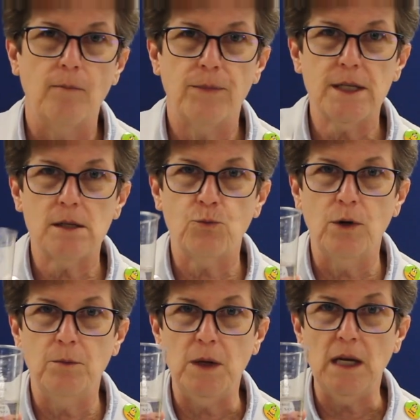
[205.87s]
this
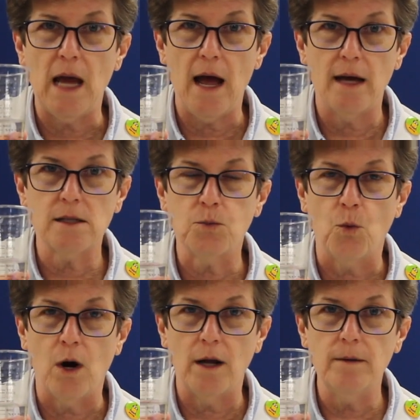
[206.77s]
would be
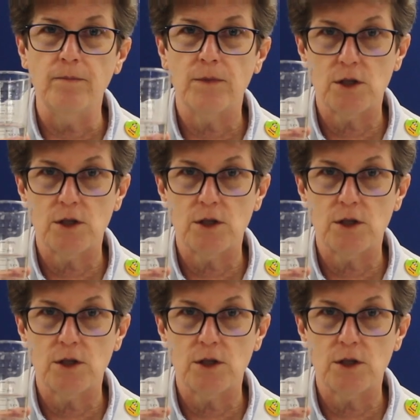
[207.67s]
S1